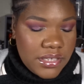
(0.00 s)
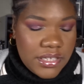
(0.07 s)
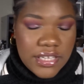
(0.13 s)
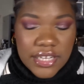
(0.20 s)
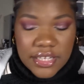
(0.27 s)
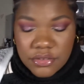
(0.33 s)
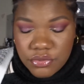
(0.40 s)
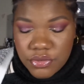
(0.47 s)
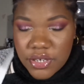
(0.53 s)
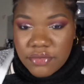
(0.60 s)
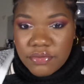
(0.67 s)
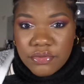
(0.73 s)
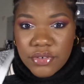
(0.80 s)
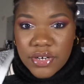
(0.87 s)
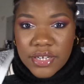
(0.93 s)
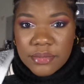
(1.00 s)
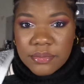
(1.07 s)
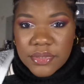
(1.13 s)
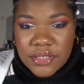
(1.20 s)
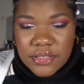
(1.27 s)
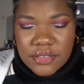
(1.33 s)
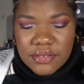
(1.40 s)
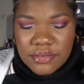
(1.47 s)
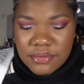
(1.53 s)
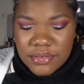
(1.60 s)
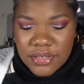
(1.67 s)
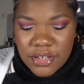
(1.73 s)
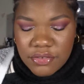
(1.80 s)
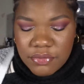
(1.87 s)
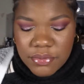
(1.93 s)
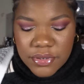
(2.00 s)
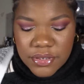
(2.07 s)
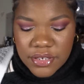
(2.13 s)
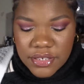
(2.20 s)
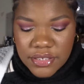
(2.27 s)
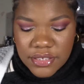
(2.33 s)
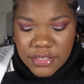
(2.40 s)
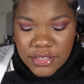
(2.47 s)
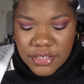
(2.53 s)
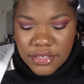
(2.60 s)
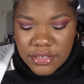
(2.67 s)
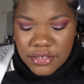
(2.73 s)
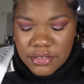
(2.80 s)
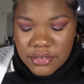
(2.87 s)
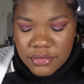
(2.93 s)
12 grams of product in here.